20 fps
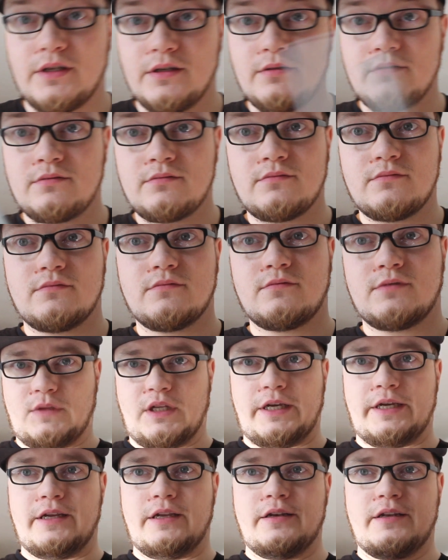here
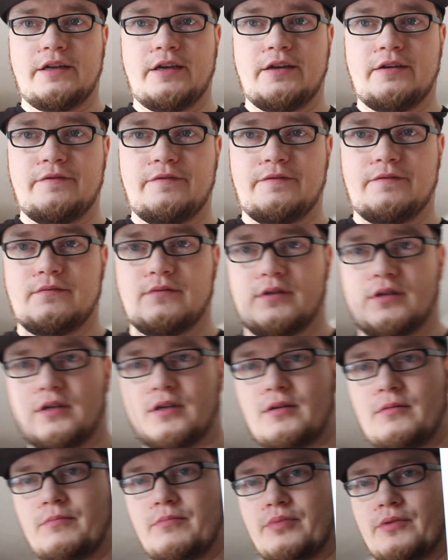and have
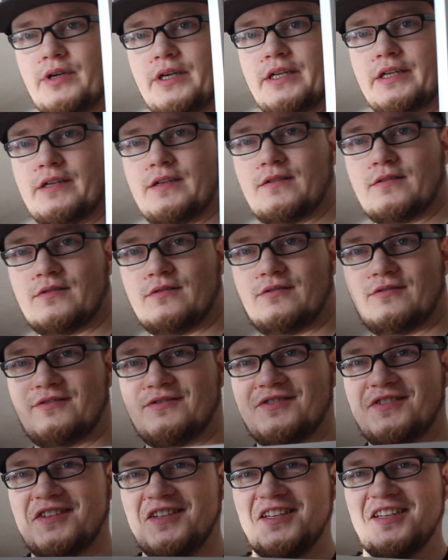a bracket
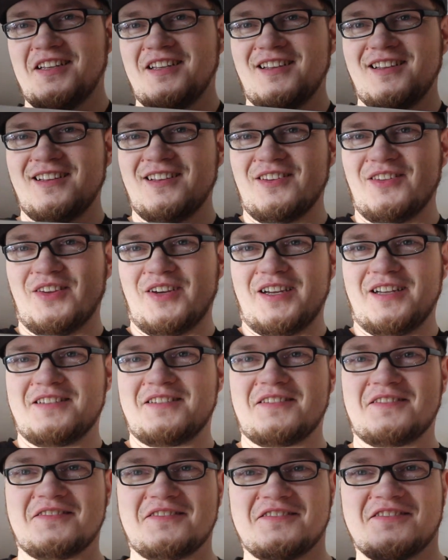
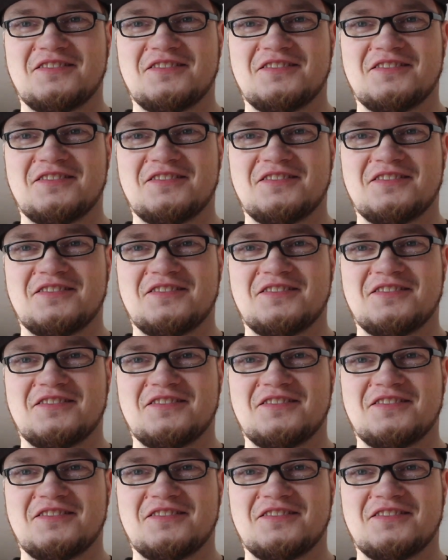that